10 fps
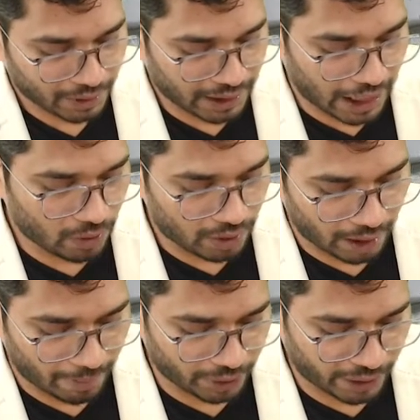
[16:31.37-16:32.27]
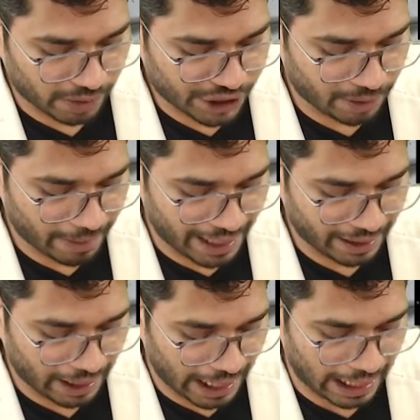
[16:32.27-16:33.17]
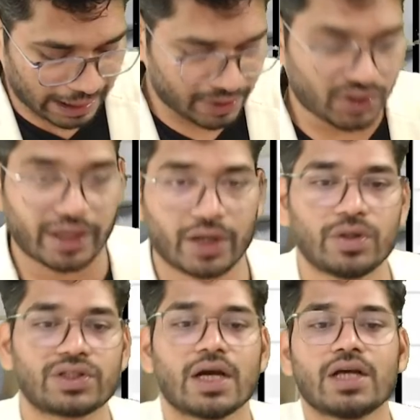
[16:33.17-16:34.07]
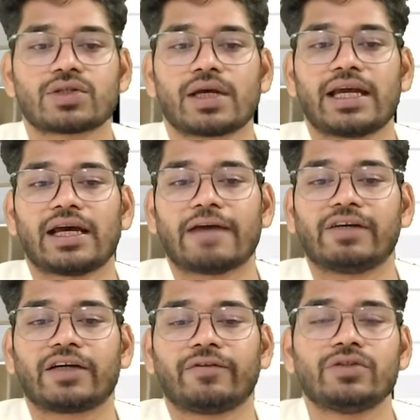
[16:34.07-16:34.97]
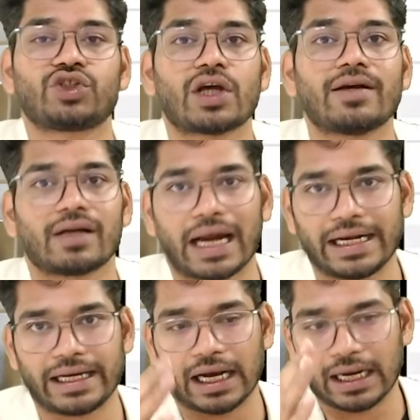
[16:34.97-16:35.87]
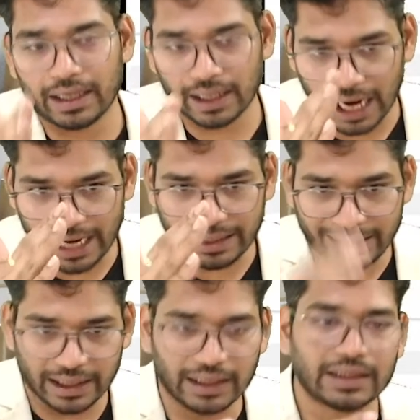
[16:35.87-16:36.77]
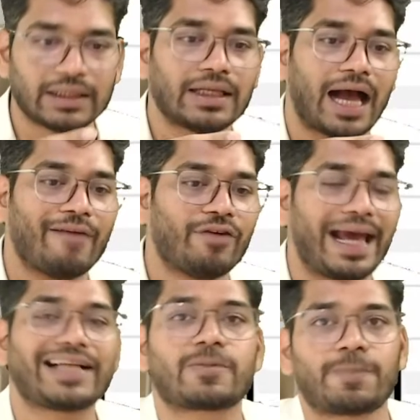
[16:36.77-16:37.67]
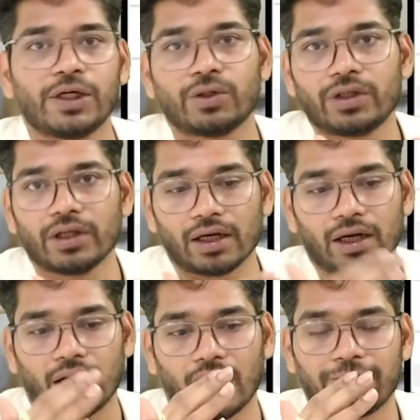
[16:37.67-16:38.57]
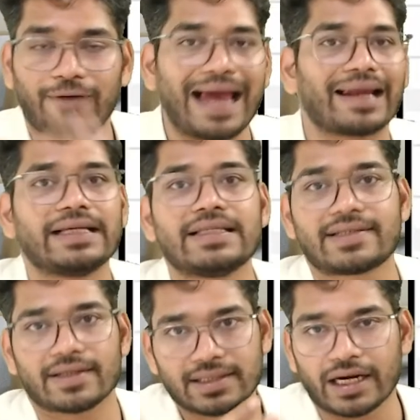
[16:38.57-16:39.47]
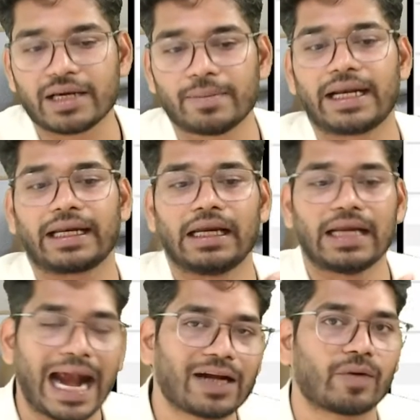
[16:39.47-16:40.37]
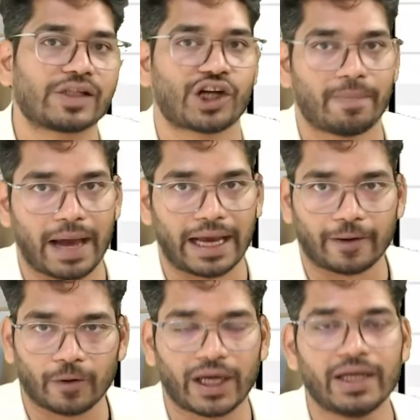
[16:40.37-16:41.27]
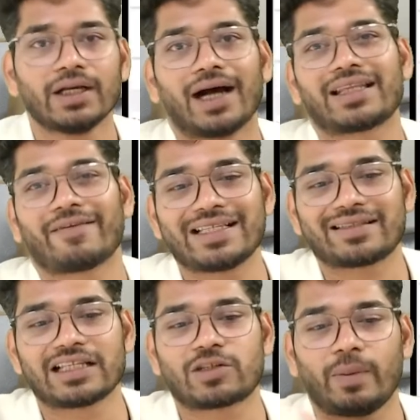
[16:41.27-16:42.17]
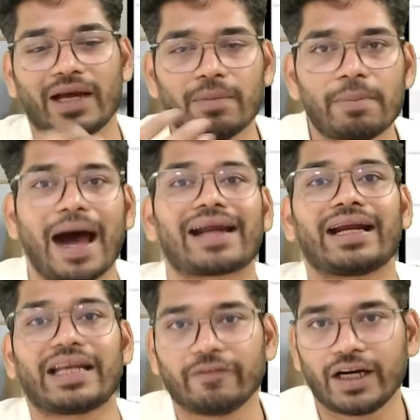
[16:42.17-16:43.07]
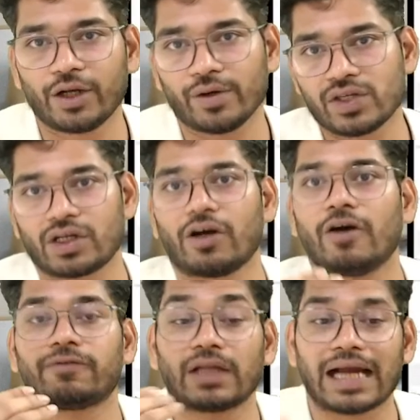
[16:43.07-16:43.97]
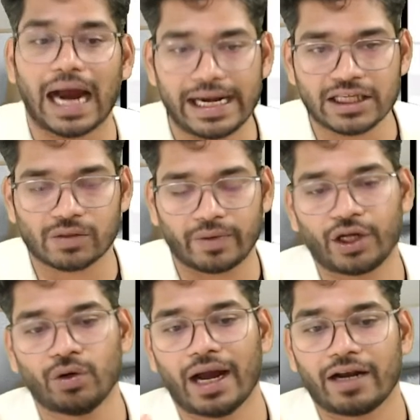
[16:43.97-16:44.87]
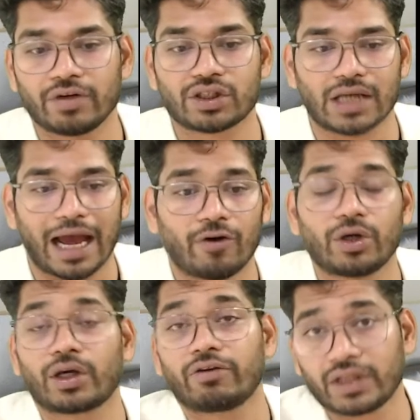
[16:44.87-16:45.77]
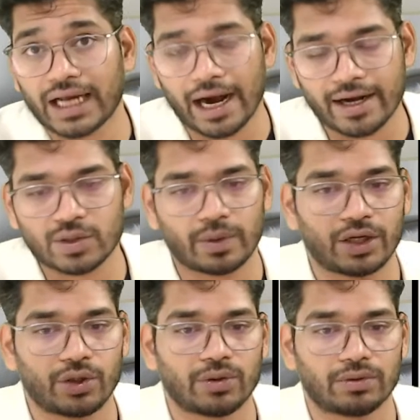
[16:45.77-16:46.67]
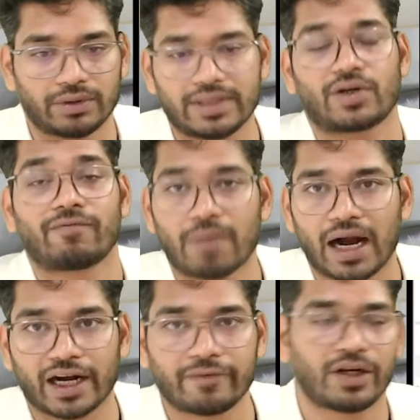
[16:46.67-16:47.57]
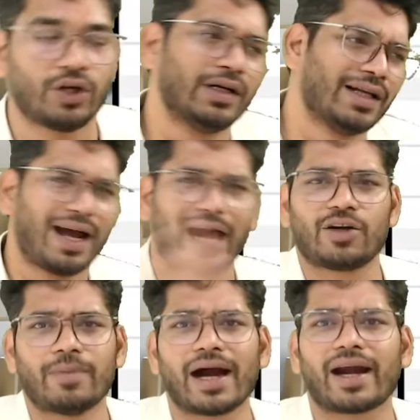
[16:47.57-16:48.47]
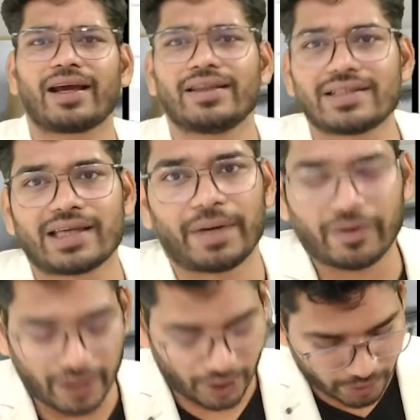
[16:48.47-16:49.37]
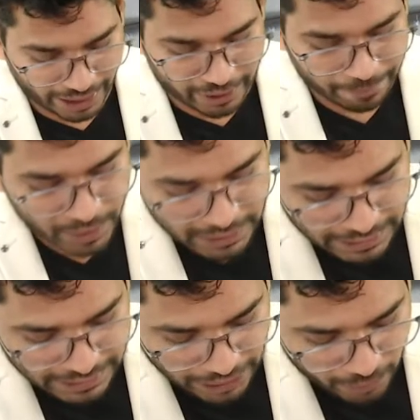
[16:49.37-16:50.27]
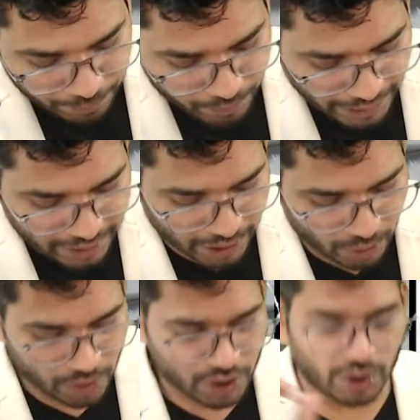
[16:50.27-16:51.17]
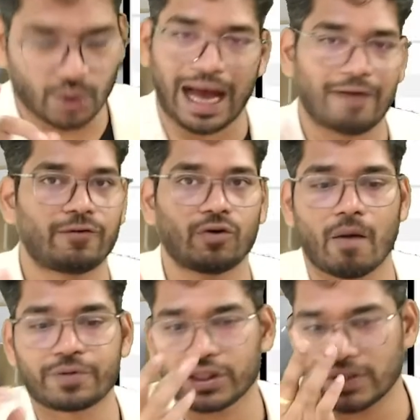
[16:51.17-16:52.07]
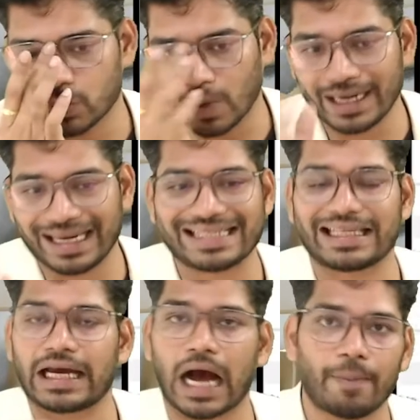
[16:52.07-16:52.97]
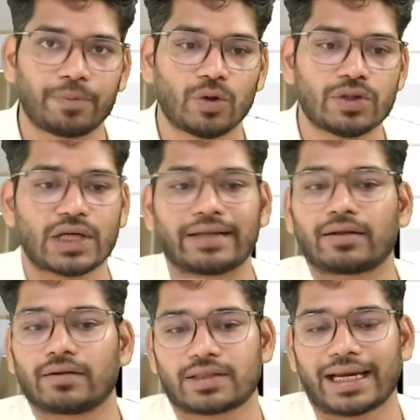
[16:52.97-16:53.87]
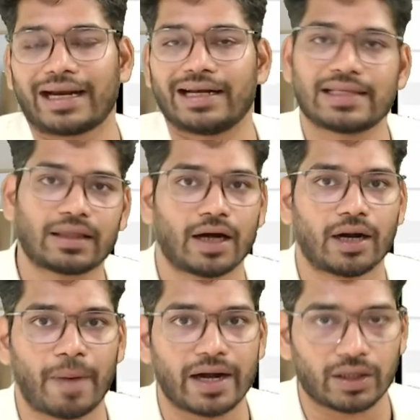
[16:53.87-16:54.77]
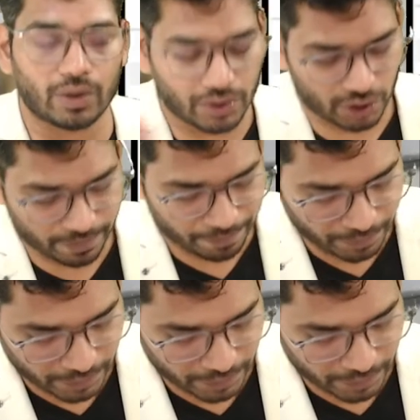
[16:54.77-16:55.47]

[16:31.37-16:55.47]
Now about the question bank and the study notes. So here I will give you general idea, and here I would exclude Falcon's study material and question bank. Okay, otherwise this will become a marketing video instead of the guidance video, and which I want to give you the guidance video instead of marketing video. I'll do marketing in the separate video, right? Now in the notes you have two options. One is the GAP notes and second is the third party notes.